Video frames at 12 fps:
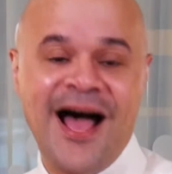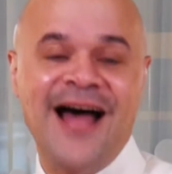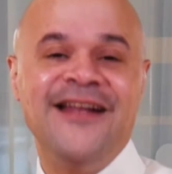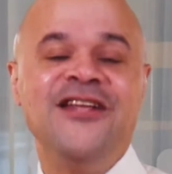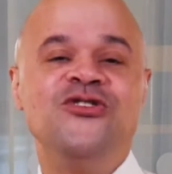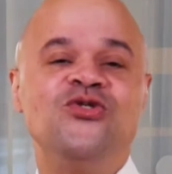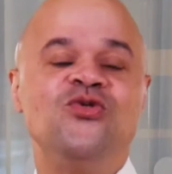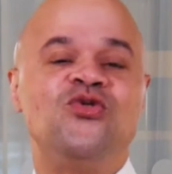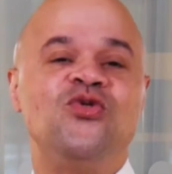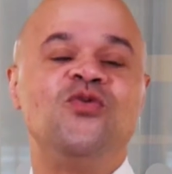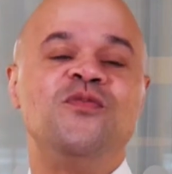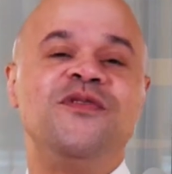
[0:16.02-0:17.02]
I need you
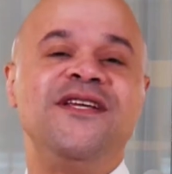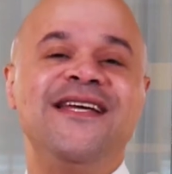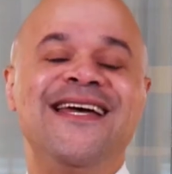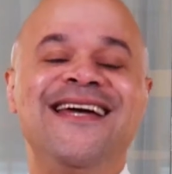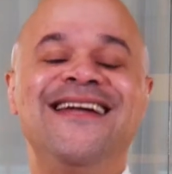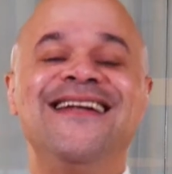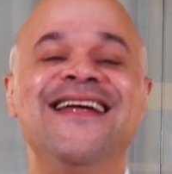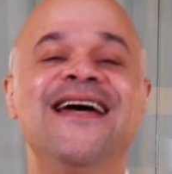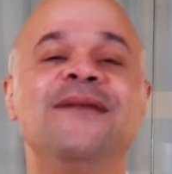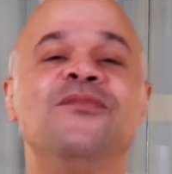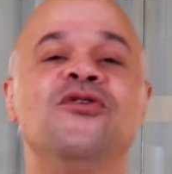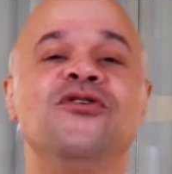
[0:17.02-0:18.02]
to be
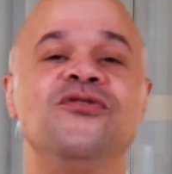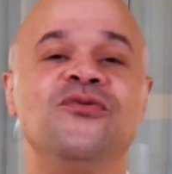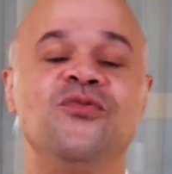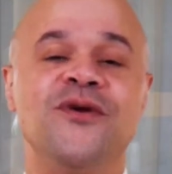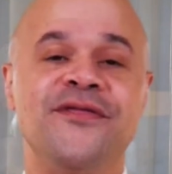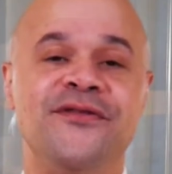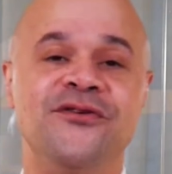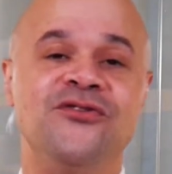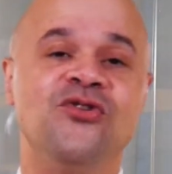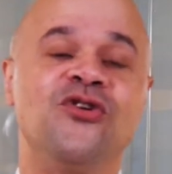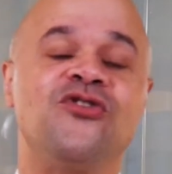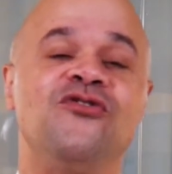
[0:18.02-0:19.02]
enamored with
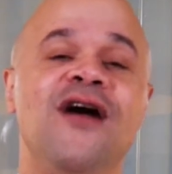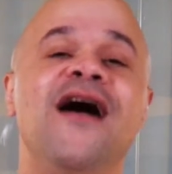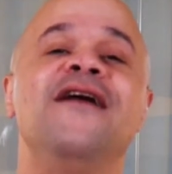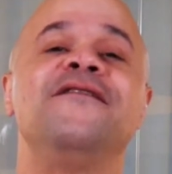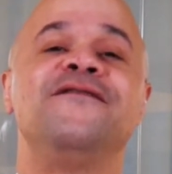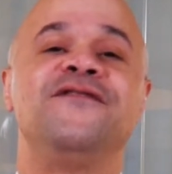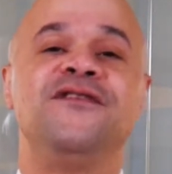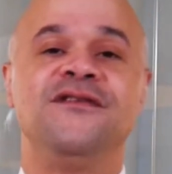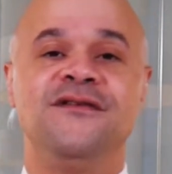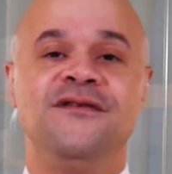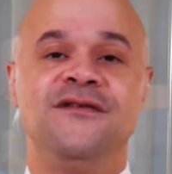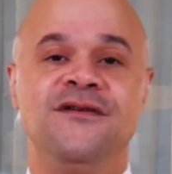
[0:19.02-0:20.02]
your craft.
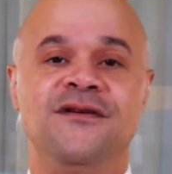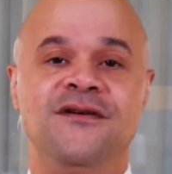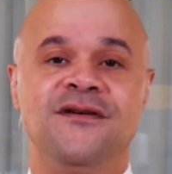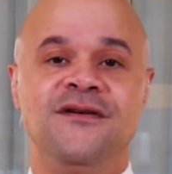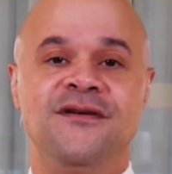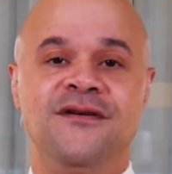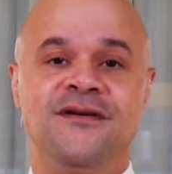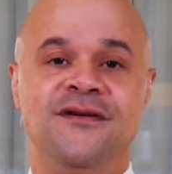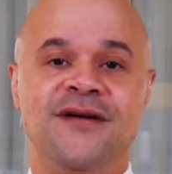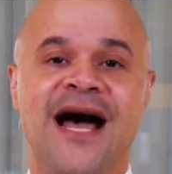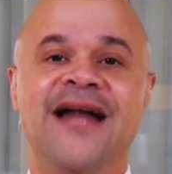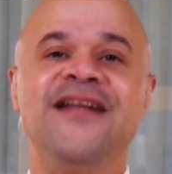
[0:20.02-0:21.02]

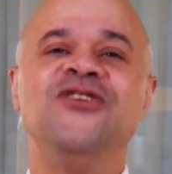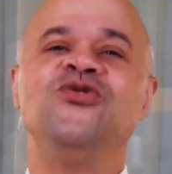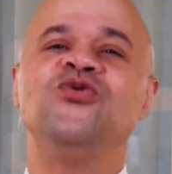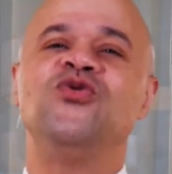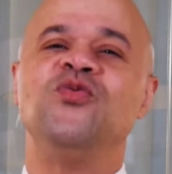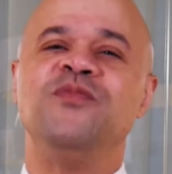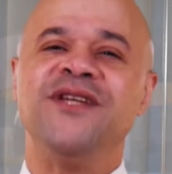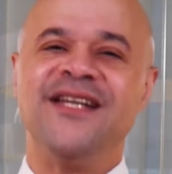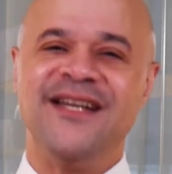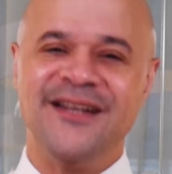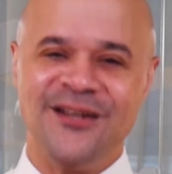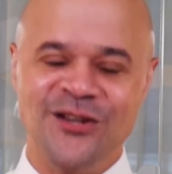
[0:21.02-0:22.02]
I need you to be
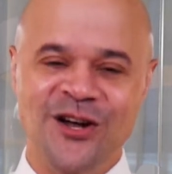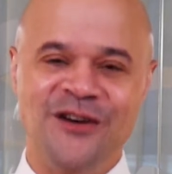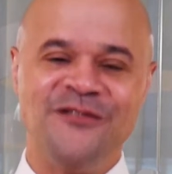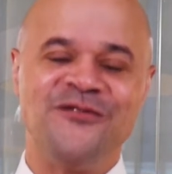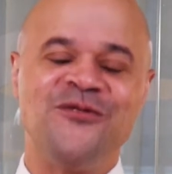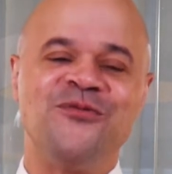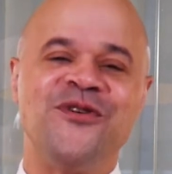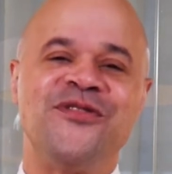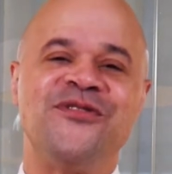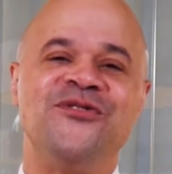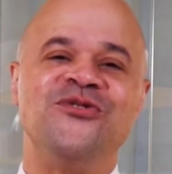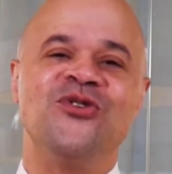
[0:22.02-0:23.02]
in love
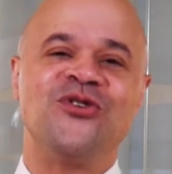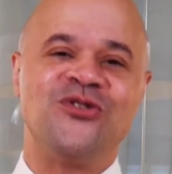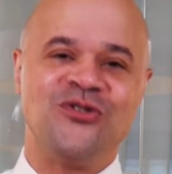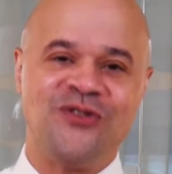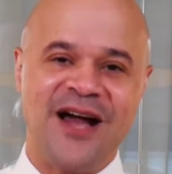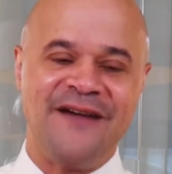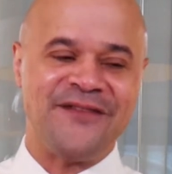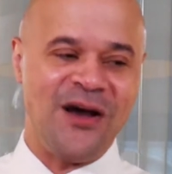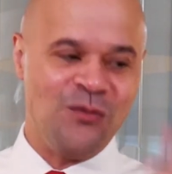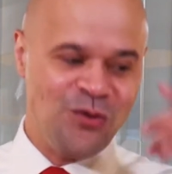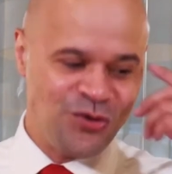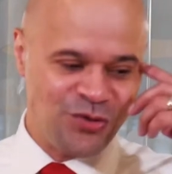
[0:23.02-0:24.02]
with your craft. I
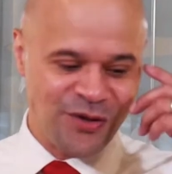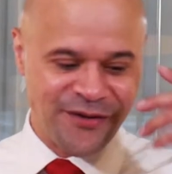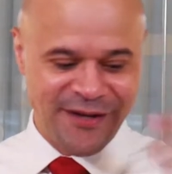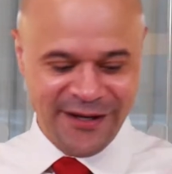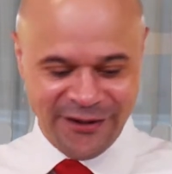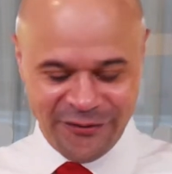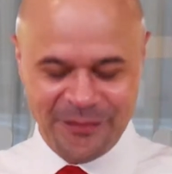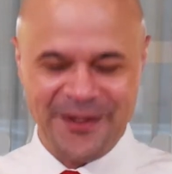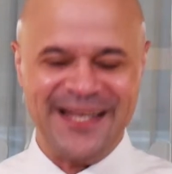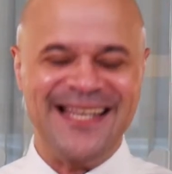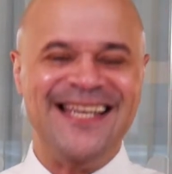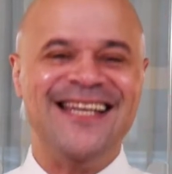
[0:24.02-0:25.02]
want you to think of
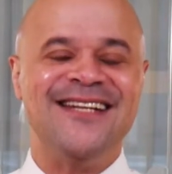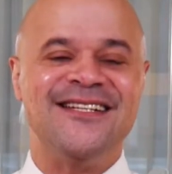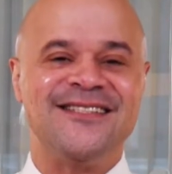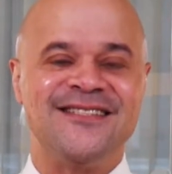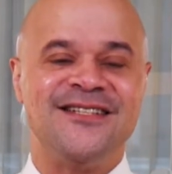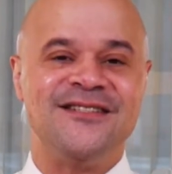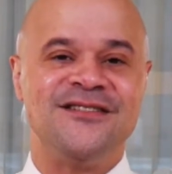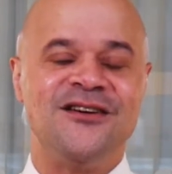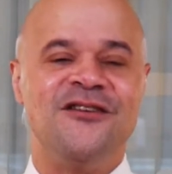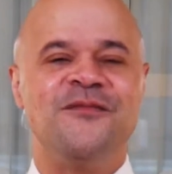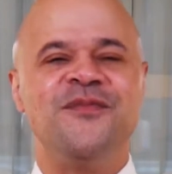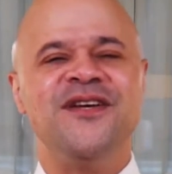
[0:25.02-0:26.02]
being innocent,
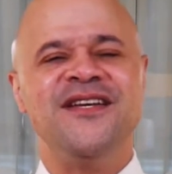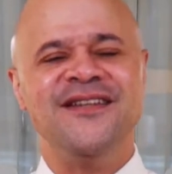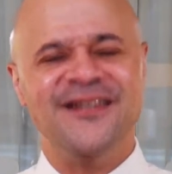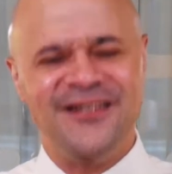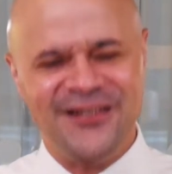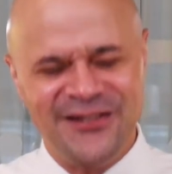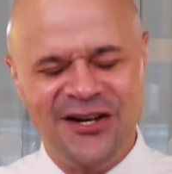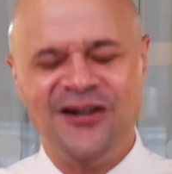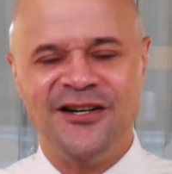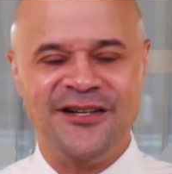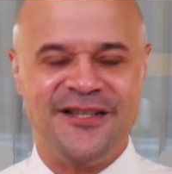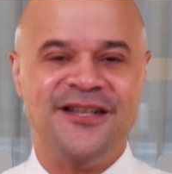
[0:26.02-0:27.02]
of being
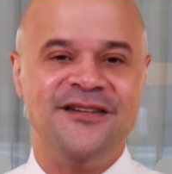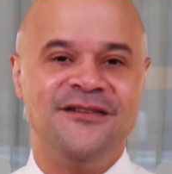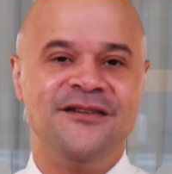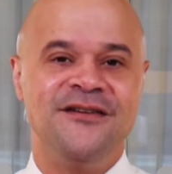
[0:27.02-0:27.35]
young again.